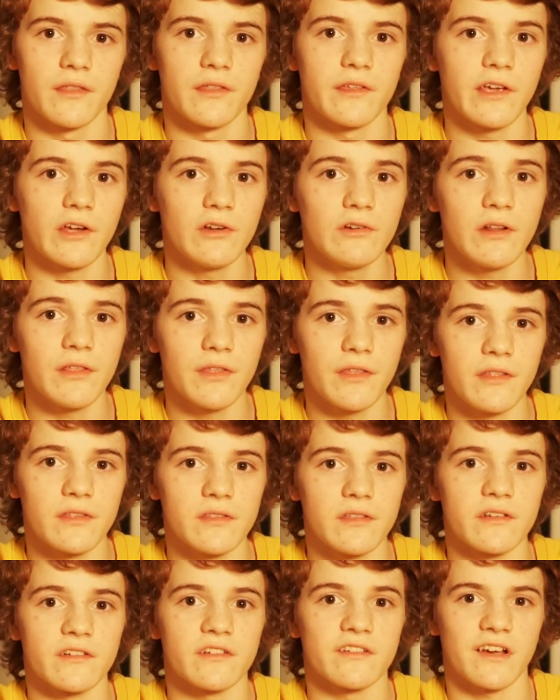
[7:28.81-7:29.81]
the only
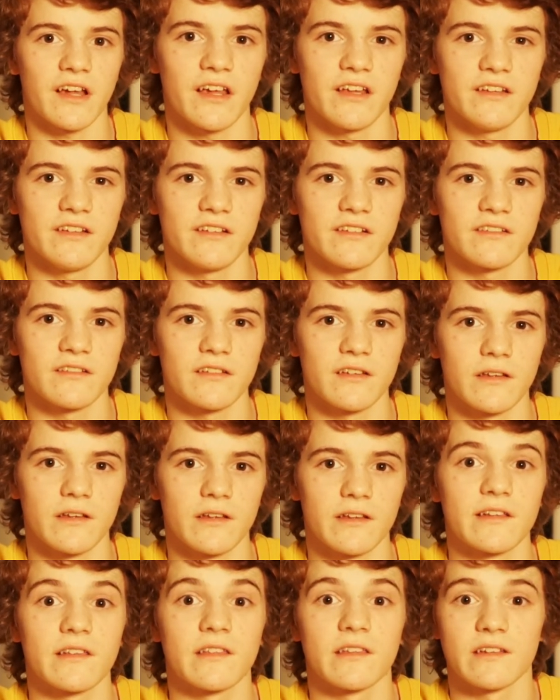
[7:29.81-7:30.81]
thing that's changed
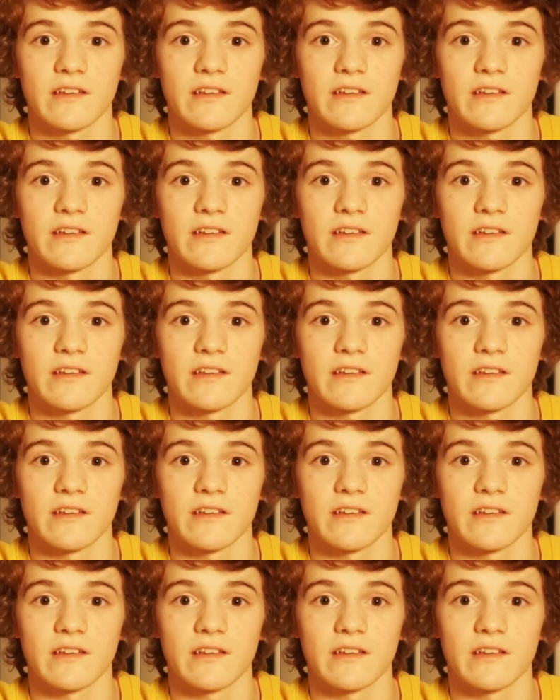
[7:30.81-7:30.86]
is the